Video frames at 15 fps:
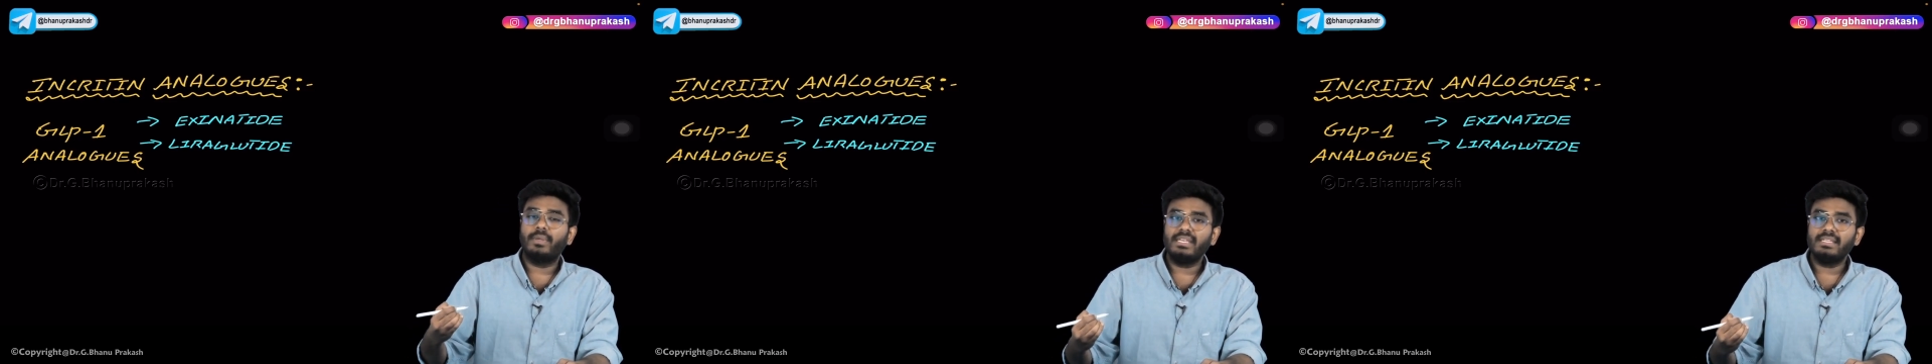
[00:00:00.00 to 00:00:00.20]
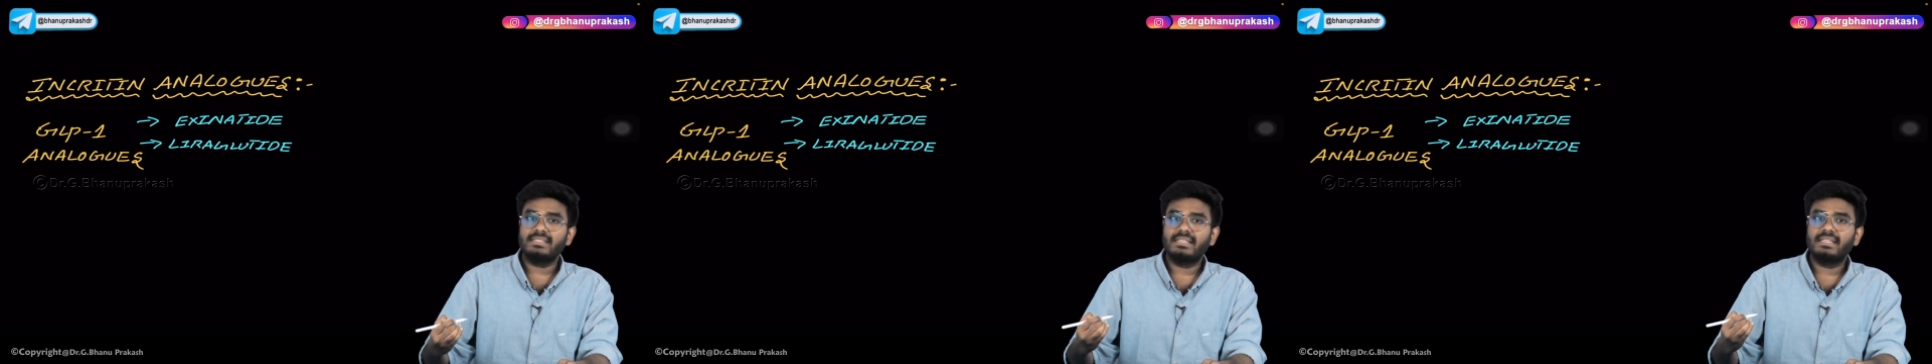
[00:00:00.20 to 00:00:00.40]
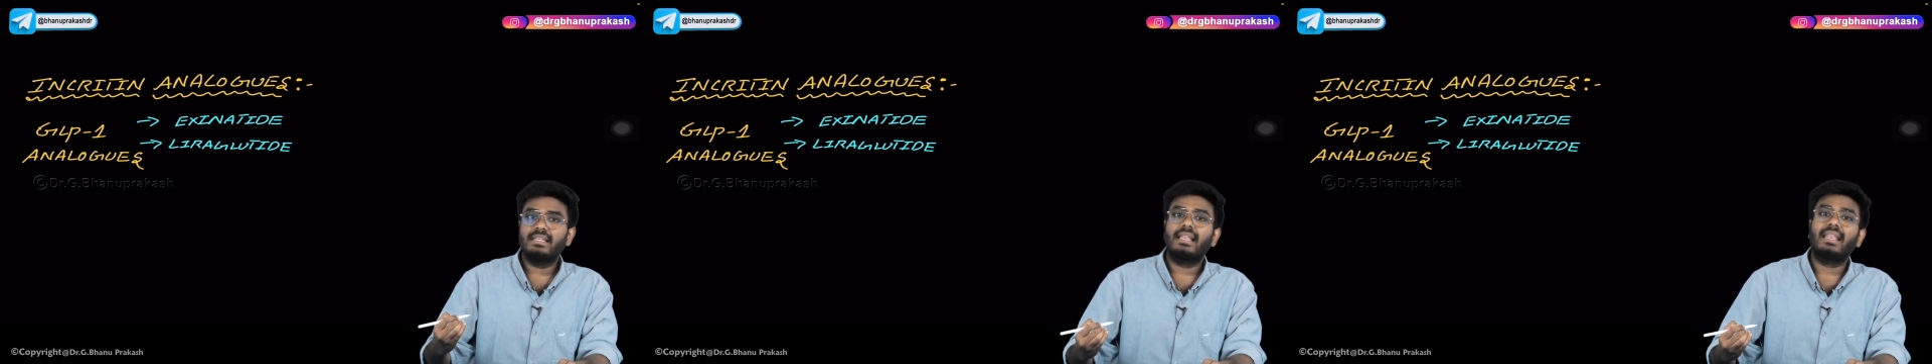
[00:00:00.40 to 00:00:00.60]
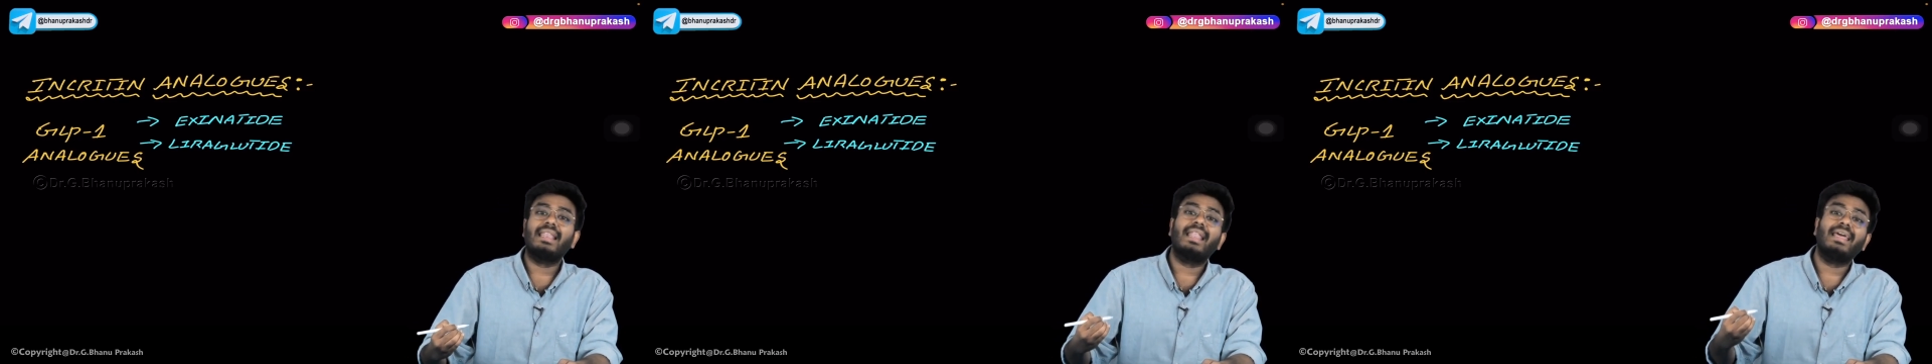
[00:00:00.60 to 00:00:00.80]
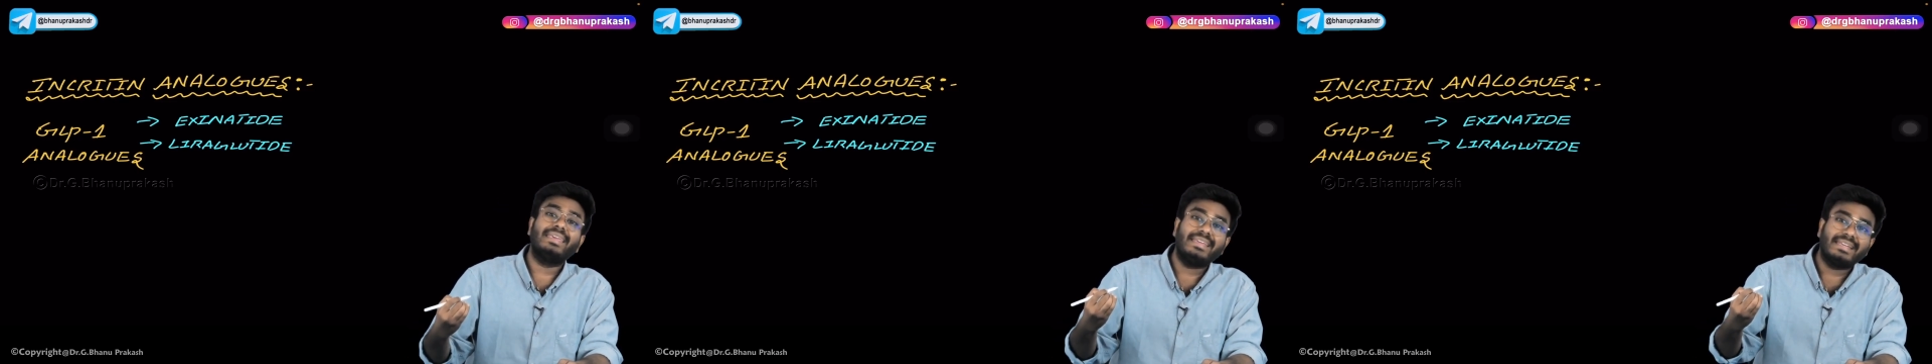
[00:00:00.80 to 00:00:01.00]
means
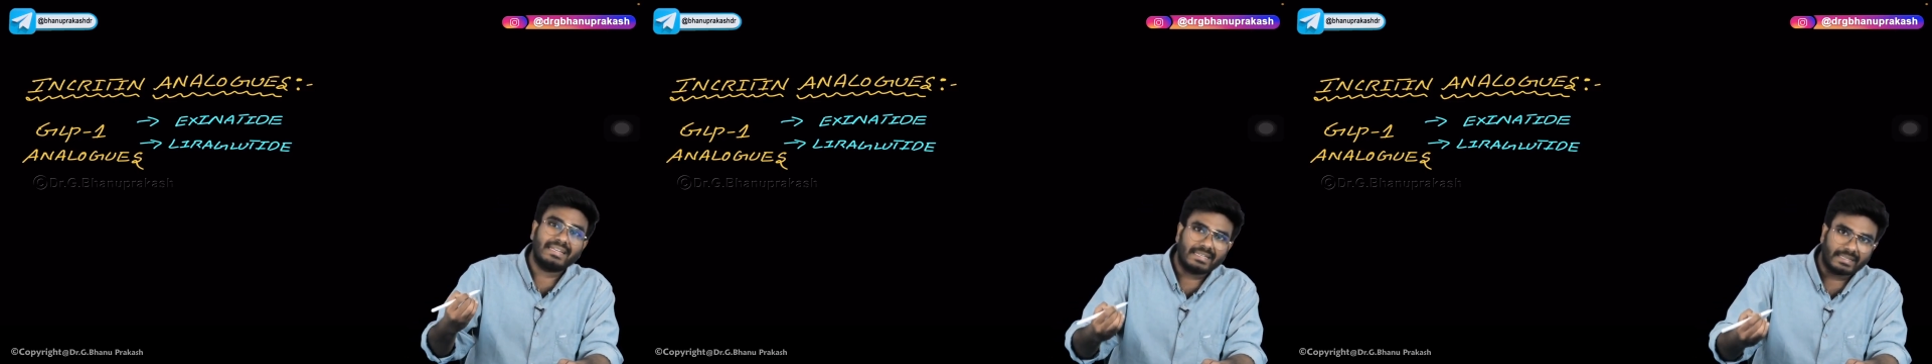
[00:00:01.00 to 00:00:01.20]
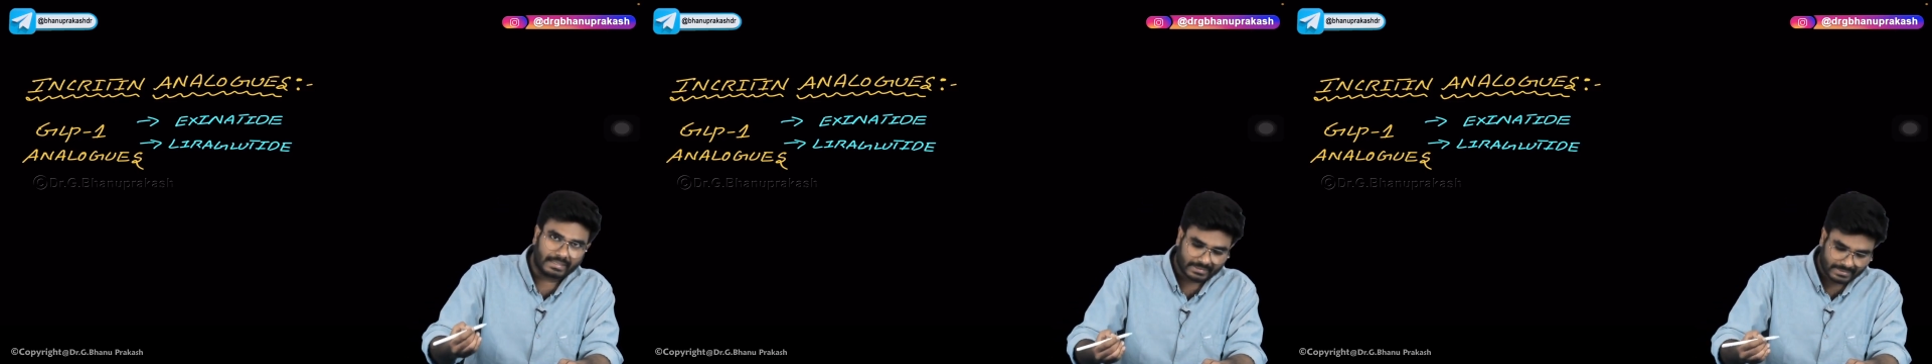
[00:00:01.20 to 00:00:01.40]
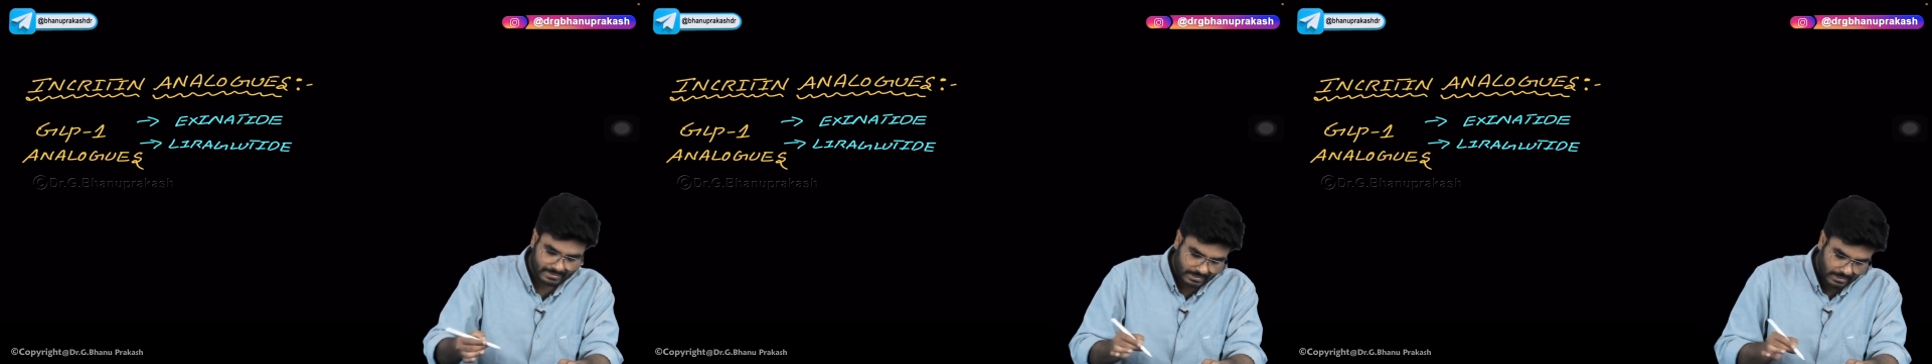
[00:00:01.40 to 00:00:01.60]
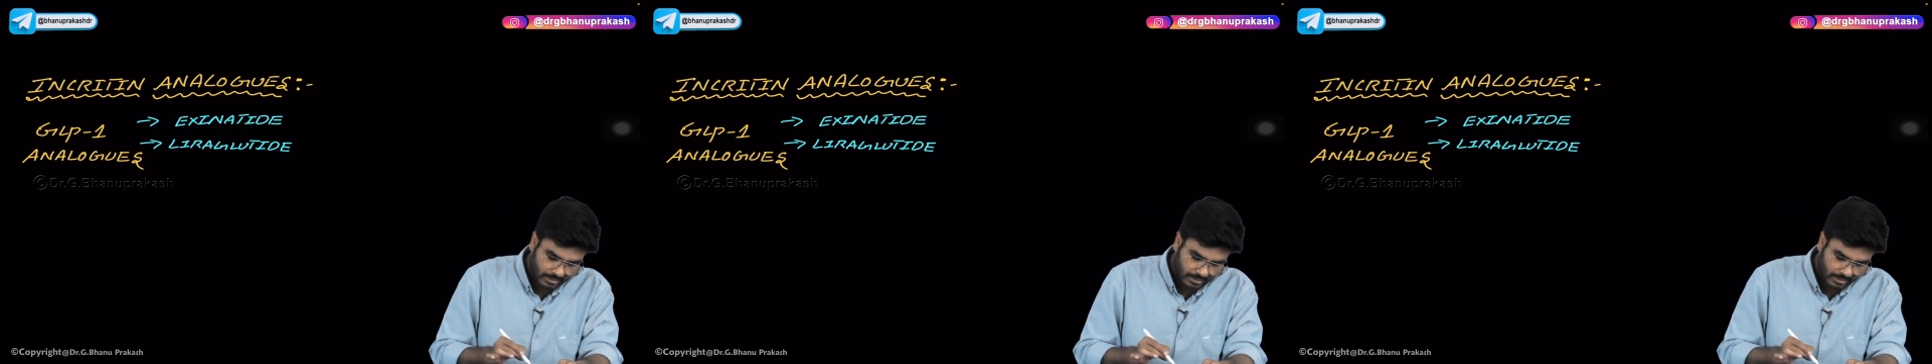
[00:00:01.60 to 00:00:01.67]
like drugs.